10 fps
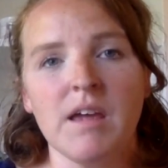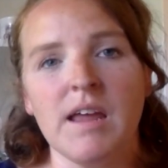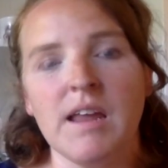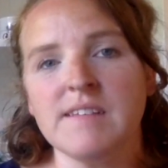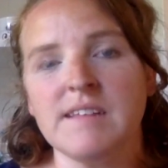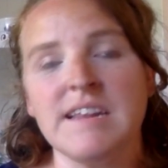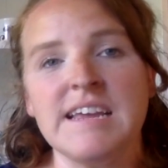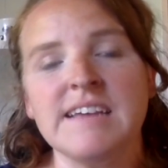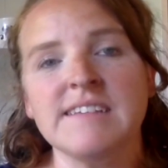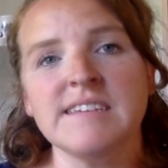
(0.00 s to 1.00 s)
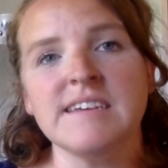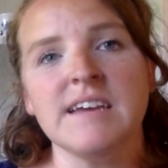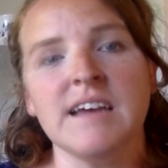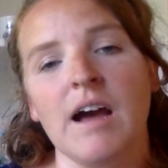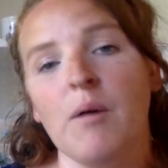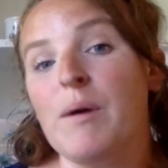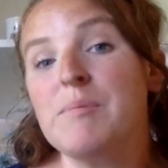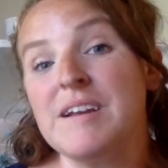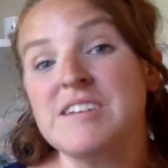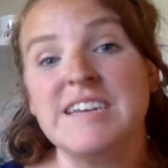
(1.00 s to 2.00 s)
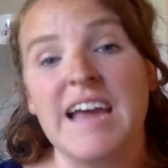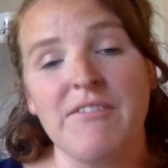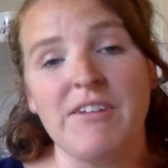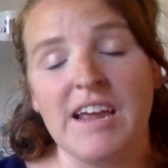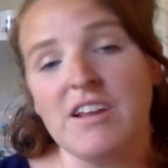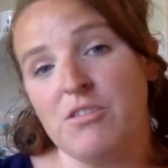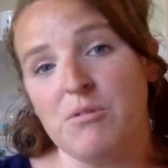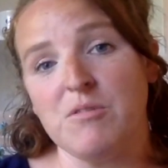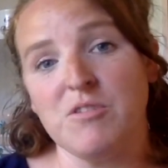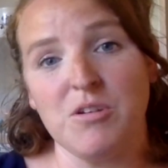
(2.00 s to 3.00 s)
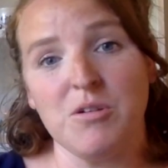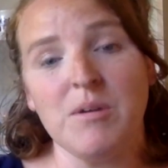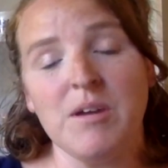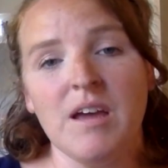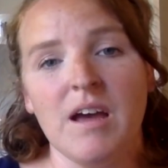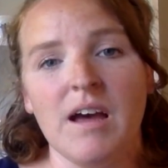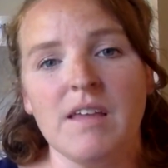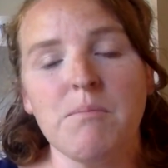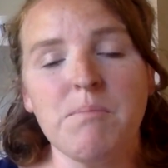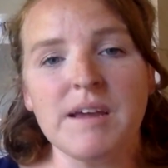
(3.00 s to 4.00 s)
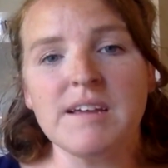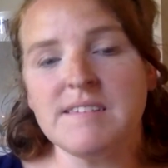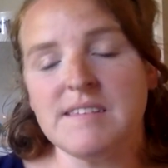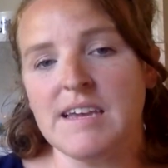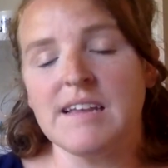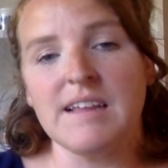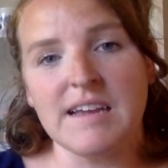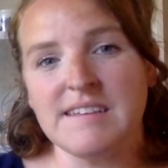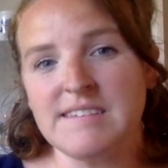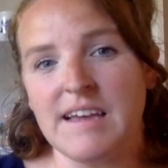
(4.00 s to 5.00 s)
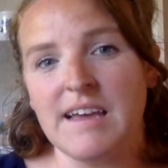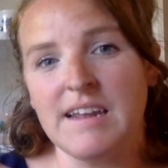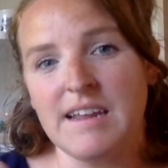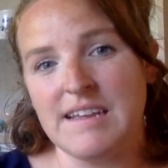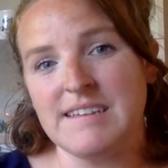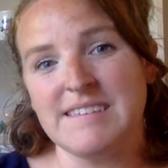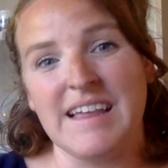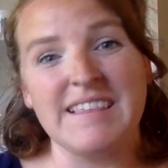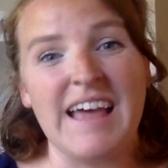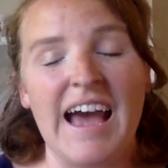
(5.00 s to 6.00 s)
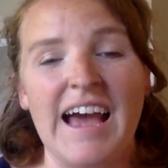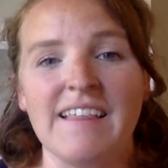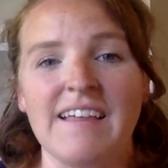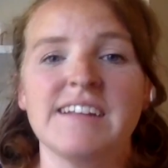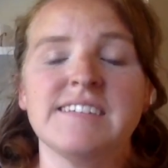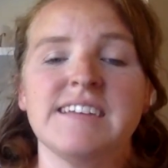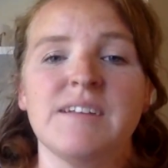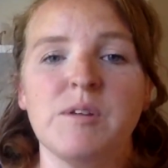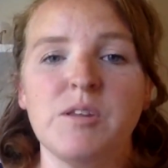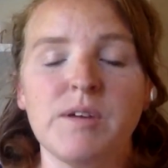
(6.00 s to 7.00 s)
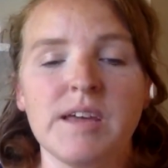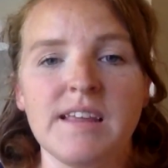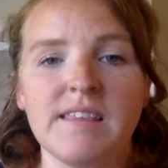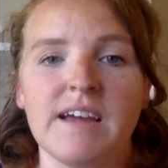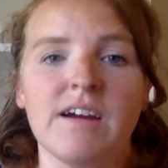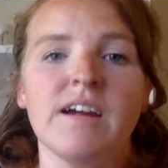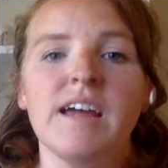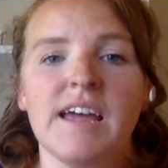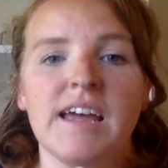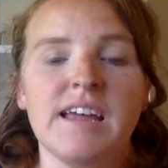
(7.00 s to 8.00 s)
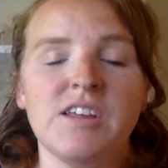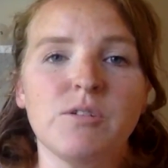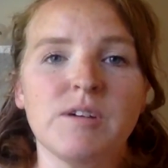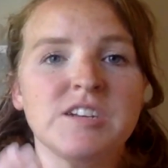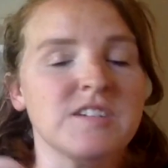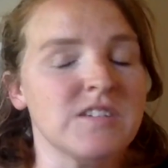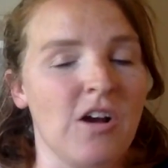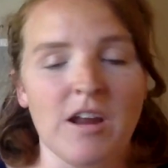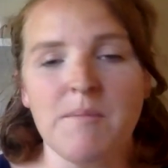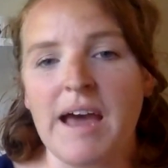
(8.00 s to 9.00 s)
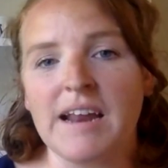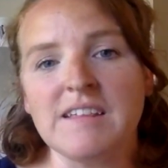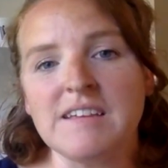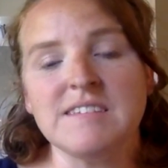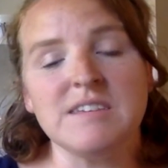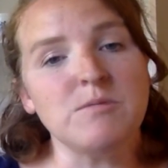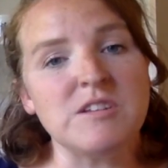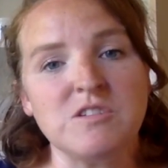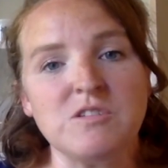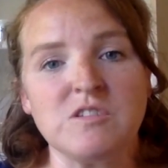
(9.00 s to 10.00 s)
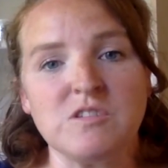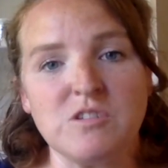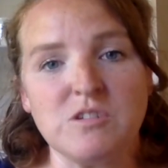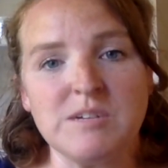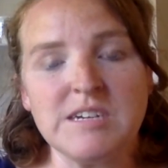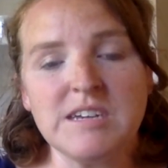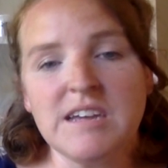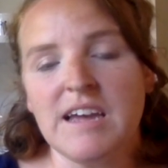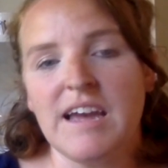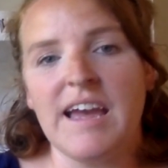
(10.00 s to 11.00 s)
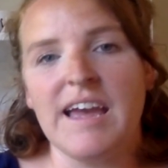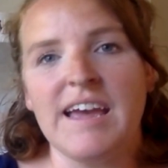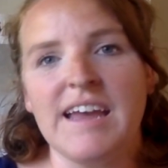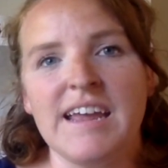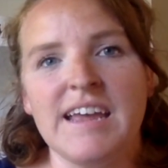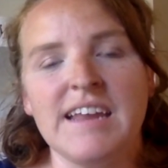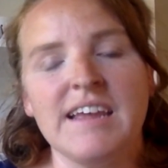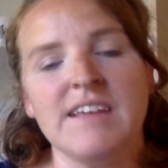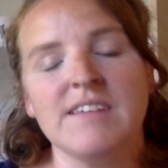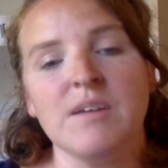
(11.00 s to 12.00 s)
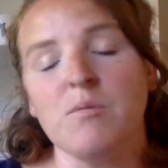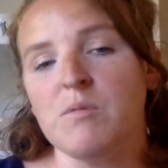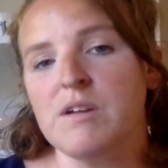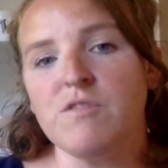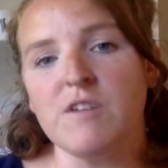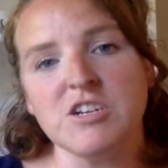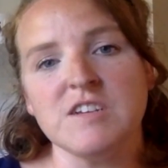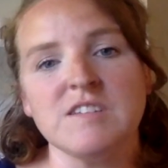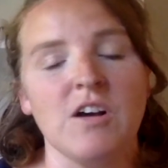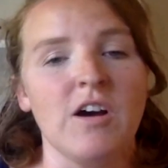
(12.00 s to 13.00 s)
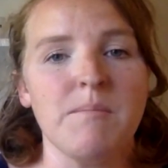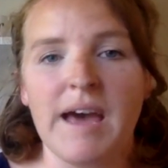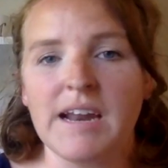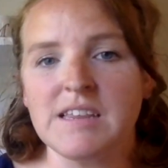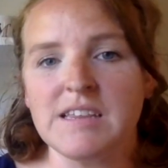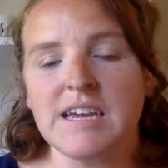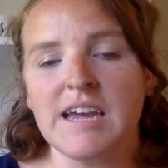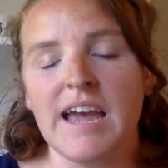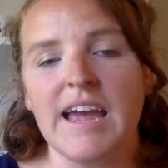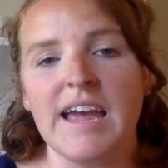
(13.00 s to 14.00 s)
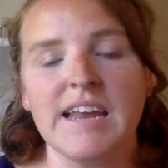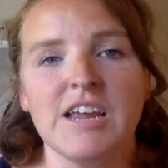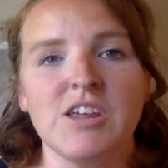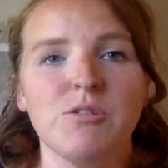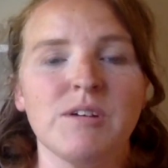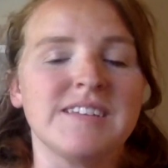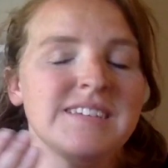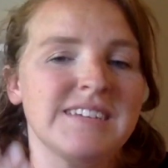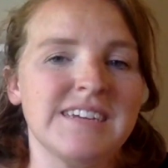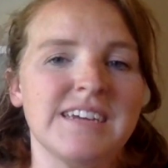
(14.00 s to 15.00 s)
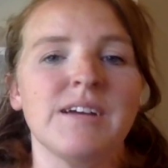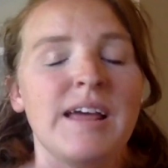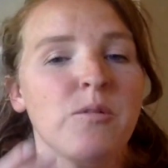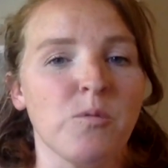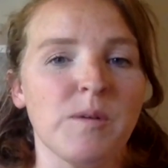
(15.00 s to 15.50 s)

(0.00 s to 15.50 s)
And it's an easy website to navigate through too. The biggest thing, like I said, is like the highlights. And when you get in there, you can just automatically see what students are doing, and it refreshes automatically, and you can see in